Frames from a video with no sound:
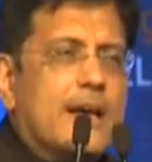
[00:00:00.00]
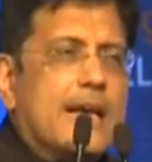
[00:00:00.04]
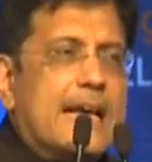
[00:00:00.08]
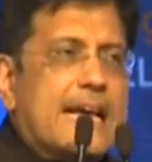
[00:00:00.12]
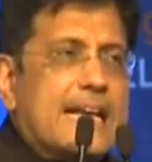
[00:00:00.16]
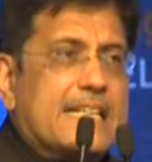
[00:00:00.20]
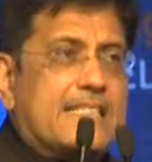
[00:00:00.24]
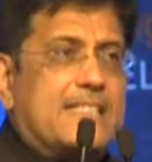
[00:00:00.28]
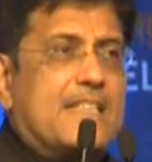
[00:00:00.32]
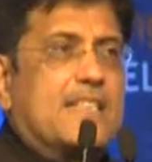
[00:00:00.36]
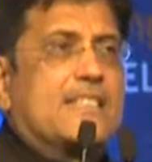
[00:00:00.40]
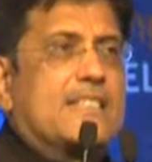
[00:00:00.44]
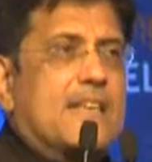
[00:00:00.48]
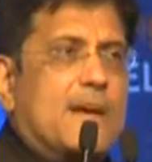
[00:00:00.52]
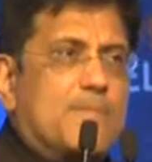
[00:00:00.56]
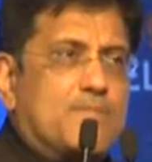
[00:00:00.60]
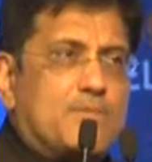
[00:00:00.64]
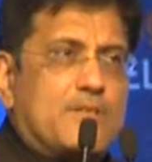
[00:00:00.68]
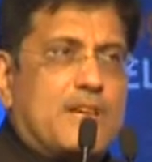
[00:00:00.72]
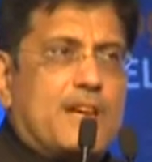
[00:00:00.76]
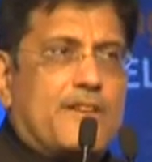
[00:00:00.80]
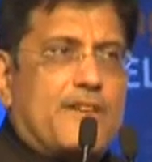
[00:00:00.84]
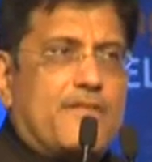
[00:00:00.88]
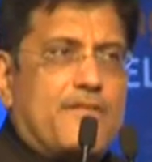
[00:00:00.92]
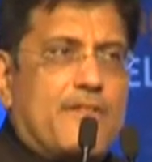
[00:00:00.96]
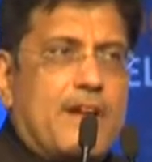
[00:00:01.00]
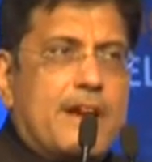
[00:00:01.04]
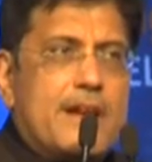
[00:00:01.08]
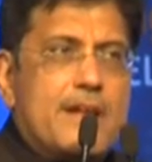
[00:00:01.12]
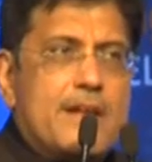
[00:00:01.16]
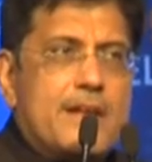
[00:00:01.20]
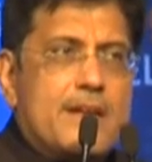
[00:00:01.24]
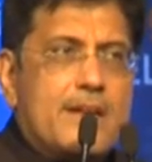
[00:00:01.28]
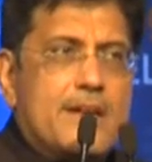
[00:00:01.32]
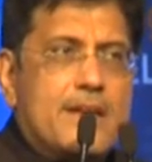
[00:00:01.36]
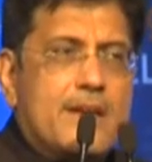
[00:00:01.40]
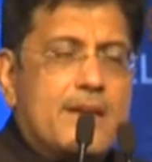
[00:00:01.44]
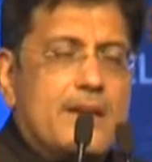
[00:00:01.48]
it's a subject
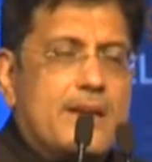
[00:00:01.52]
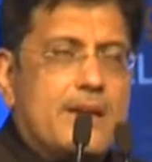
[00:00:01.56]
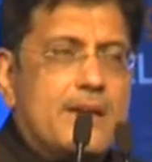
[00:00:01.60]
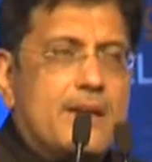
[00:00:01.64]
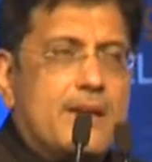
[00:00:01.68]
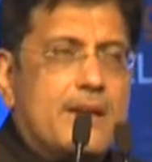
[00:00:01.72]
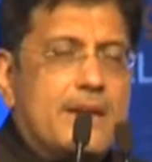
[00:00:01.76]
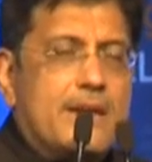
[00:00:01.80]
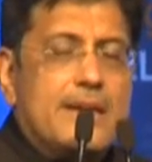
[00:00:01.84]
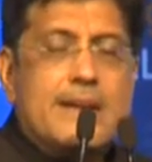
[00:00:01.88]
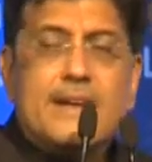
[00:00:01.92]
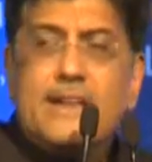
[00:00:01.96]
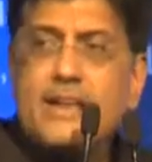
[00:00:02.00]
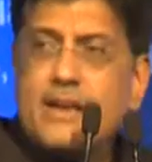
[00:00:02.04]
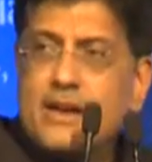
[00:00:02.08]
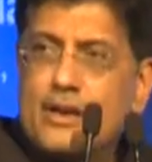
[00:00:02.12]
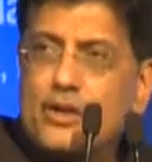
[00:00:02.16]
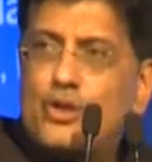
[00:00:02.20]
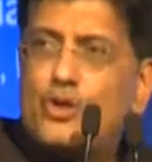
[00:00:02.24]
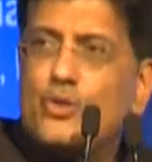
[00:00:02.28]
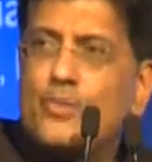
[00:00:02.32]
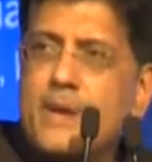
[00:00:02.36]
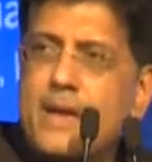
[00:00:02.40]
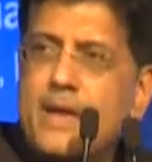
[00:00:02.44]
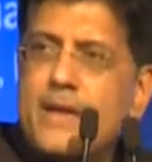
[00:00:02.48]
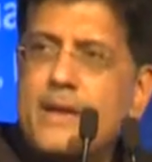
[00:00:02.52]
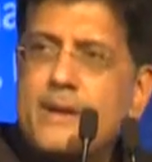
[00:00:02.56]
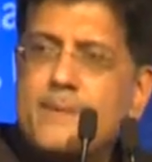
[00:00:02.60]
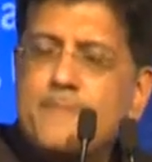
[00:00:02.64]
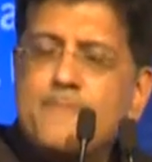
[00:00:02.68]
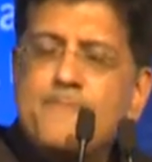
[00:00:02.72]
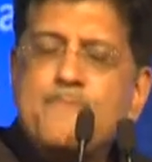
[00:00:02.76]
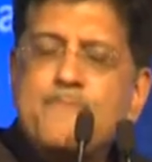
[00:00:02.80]
very dear to me.